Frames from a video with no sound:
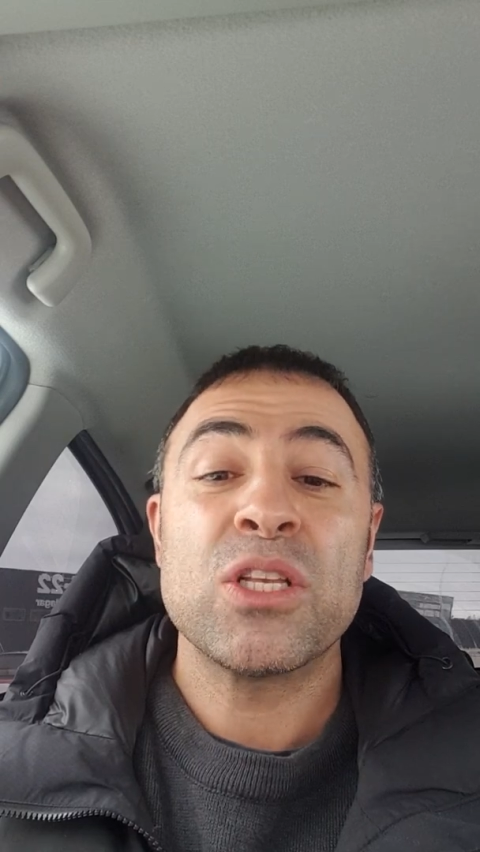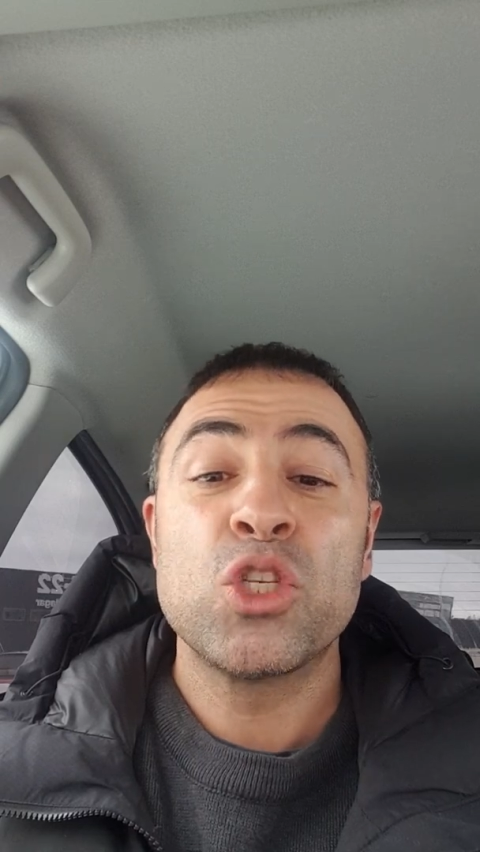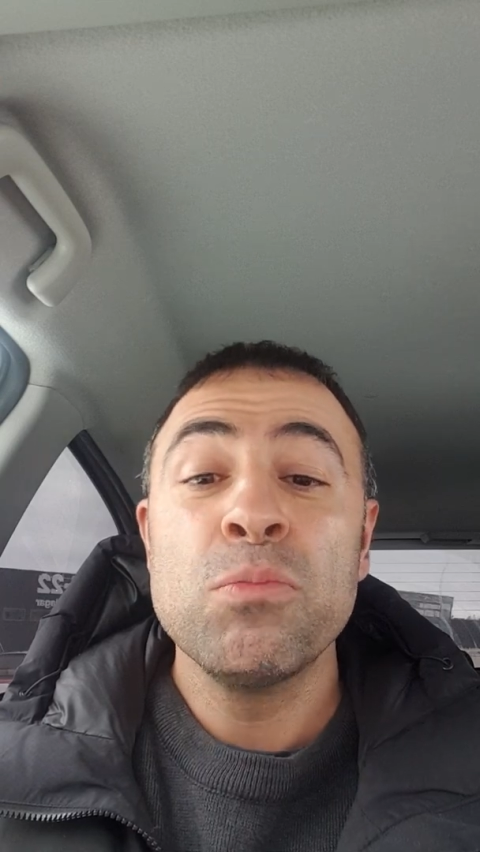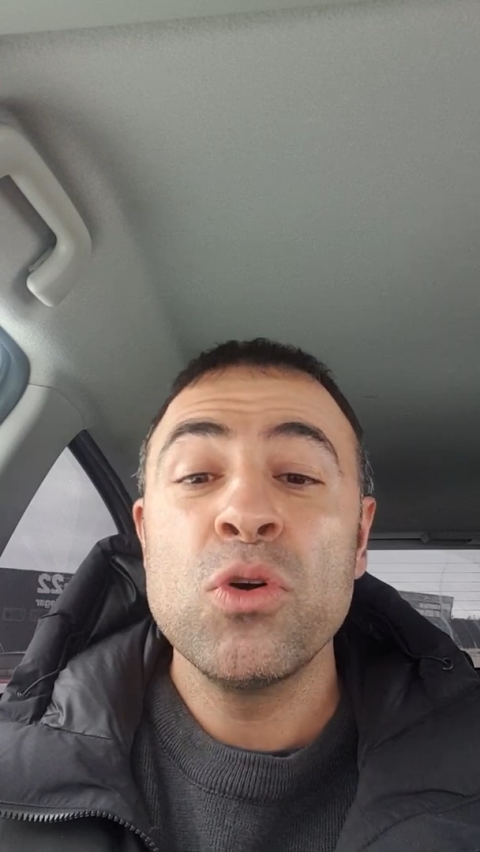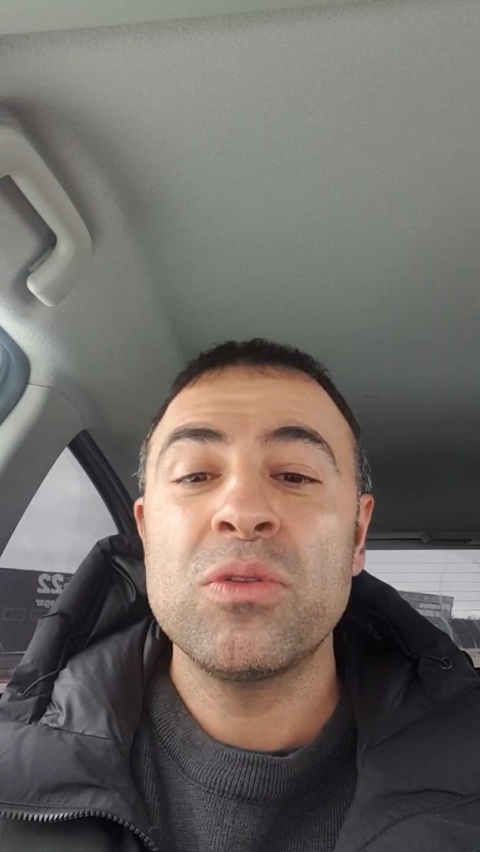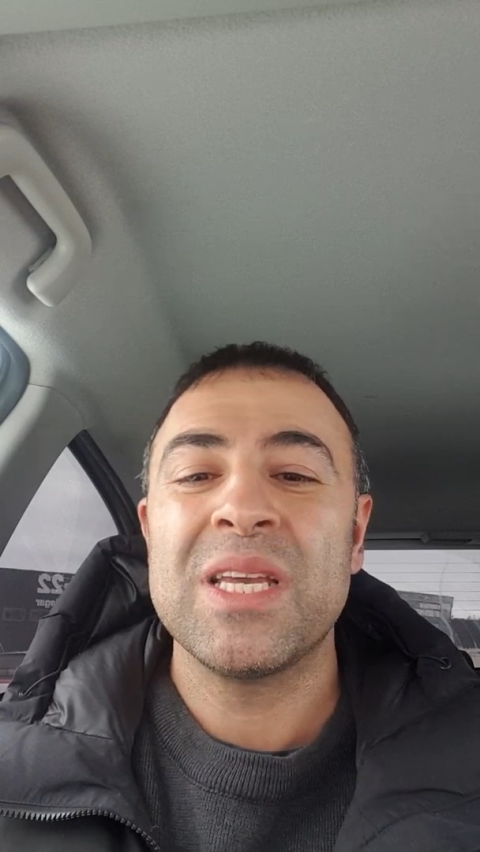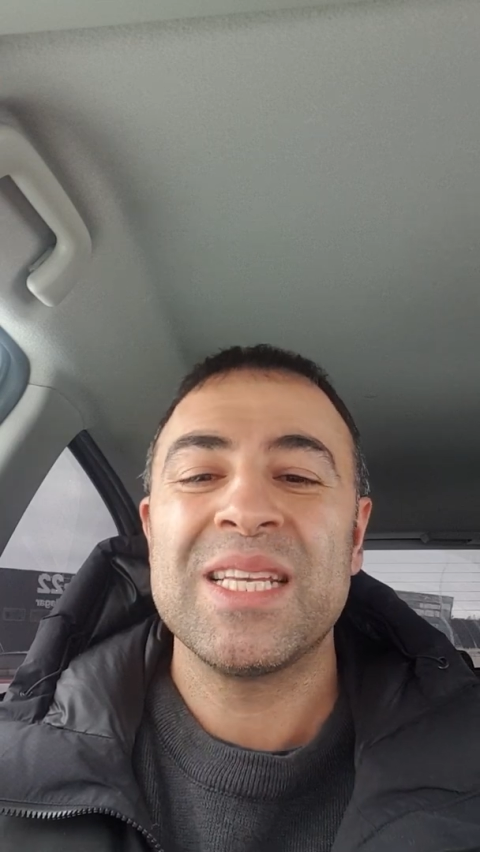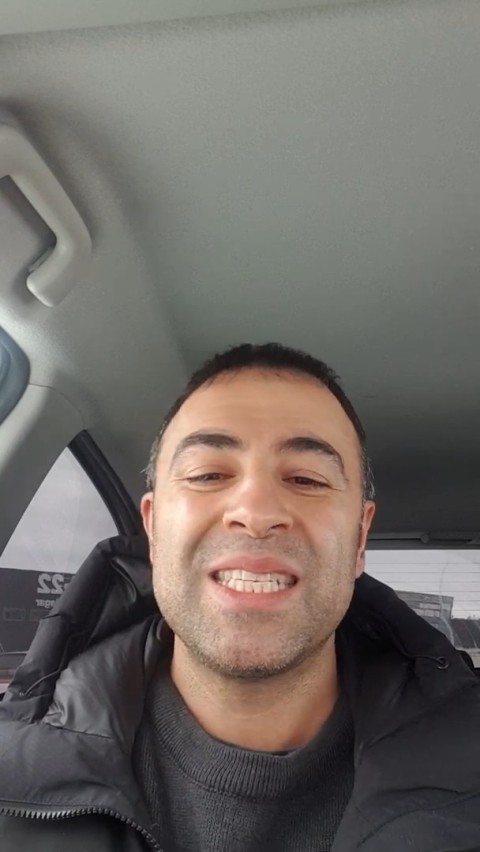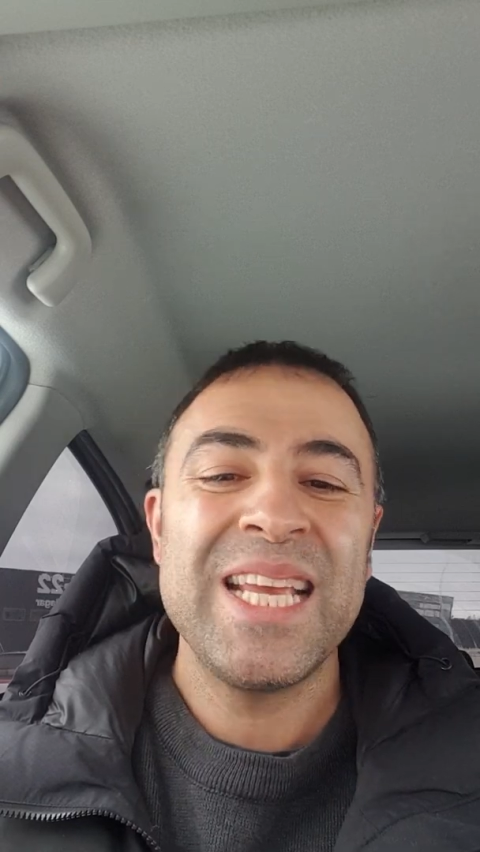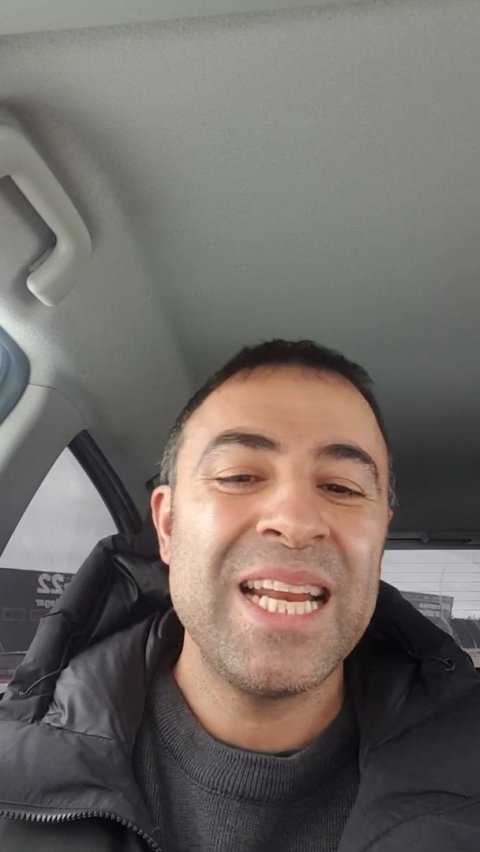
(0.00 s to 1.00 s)
Smooth,
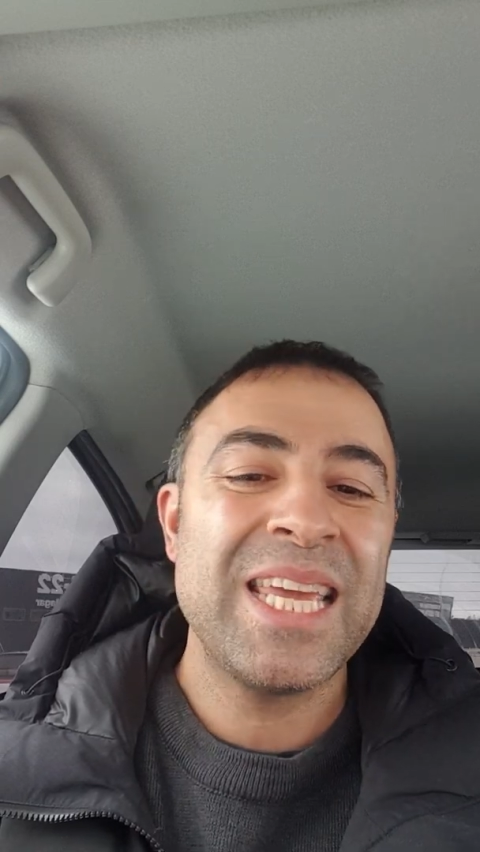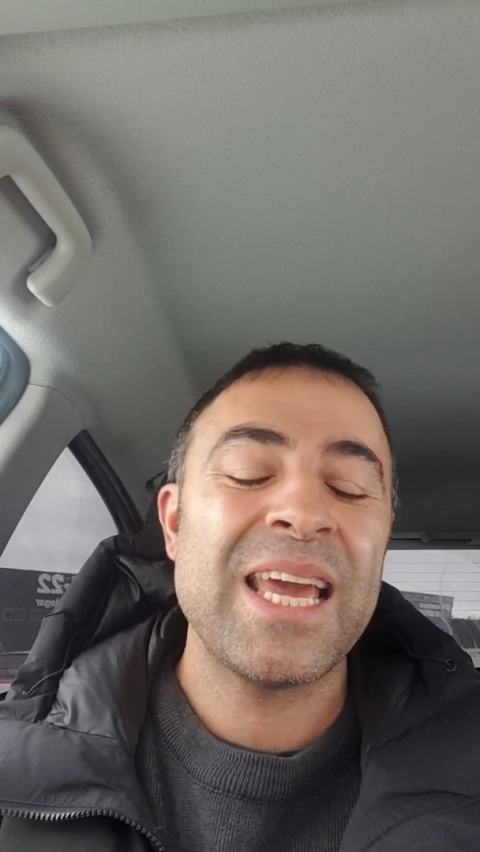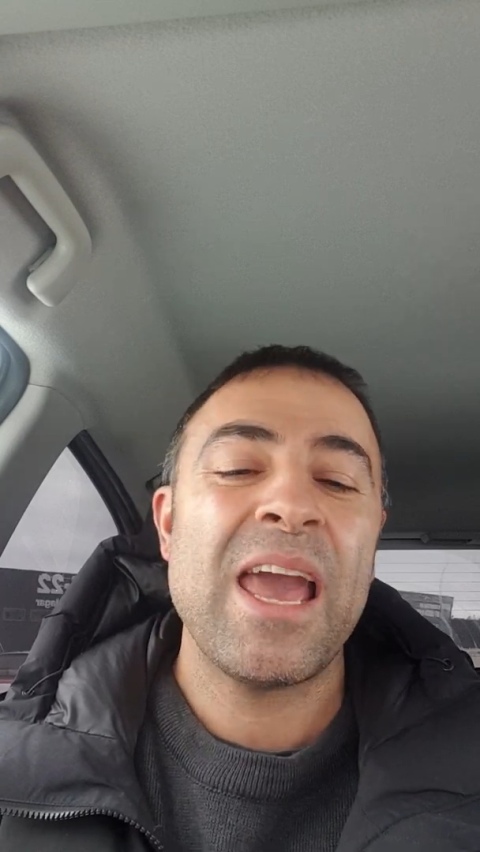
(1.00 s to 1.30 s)
silky,